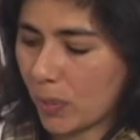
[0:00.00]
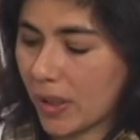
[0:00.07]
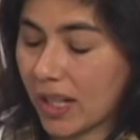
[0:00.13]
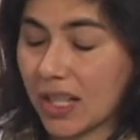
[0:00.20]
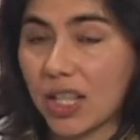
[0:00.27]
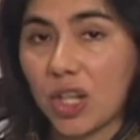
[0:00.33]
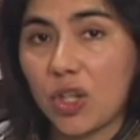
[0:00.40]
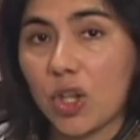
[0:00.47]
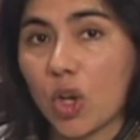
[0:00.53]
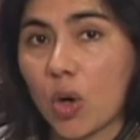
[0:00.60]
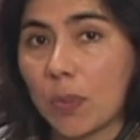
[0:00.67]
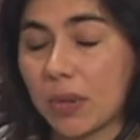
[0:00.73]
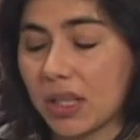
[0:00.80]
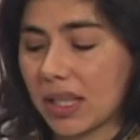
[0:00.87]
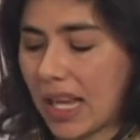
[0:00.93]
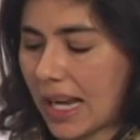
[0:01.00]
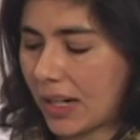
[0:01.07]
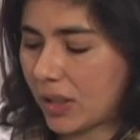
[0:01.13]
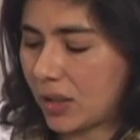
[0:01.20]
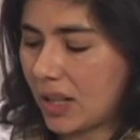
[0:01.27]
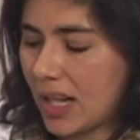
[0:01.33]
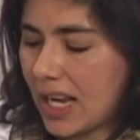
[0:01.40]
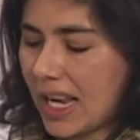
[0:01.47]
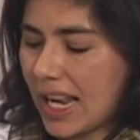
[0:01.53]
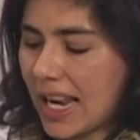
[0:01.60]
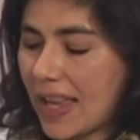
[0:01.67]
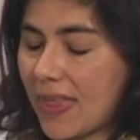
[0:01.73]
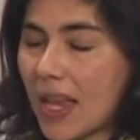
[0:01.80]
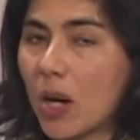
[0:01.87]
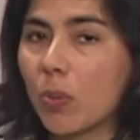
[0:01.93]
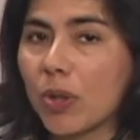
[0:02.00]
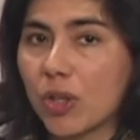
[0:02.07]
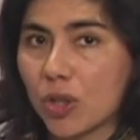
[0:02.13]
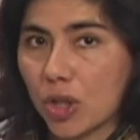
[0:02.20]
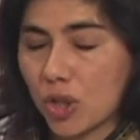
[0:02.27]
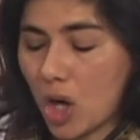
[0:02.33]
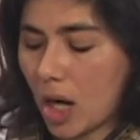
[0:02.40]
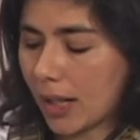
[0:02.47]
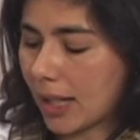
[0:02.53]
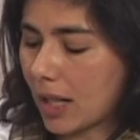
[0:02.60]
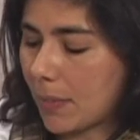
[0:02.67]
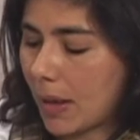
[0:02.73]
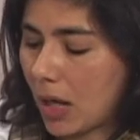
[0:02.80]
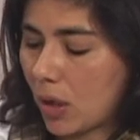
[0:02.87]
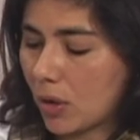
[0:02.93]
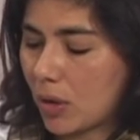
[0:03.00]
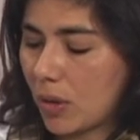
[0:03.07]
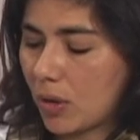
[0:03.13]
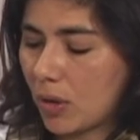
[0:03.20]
we continue to go up the ladder, and then we start talking about